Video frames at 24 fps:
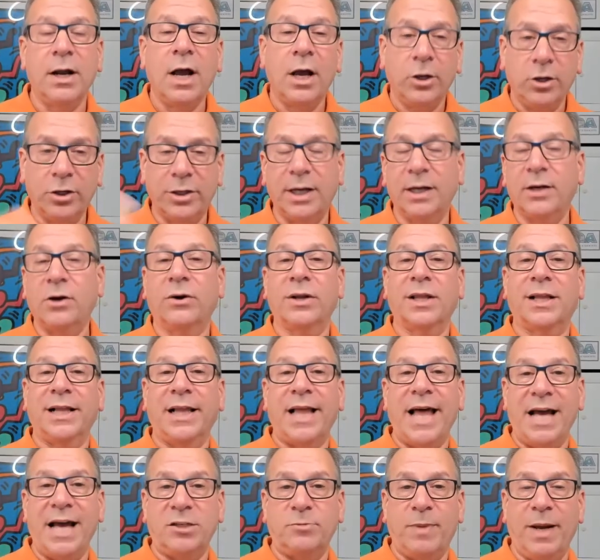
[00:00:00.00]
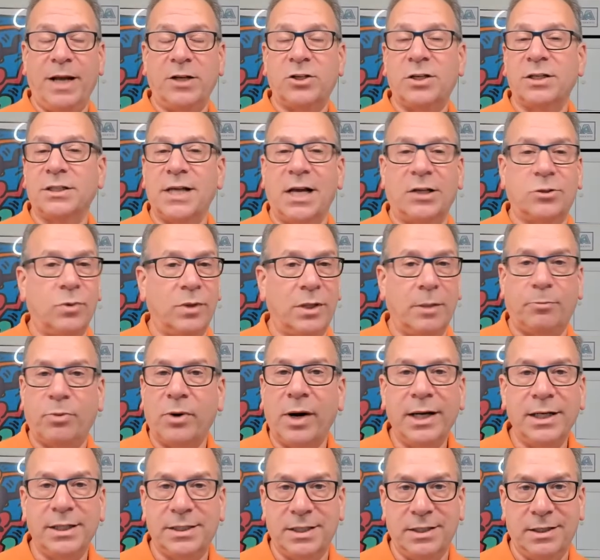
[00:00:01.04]
You're going to go to the last page because that's where the
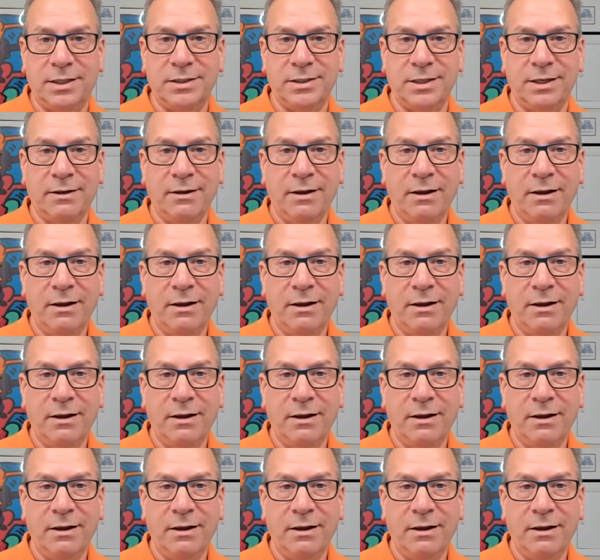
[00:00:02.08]
price is.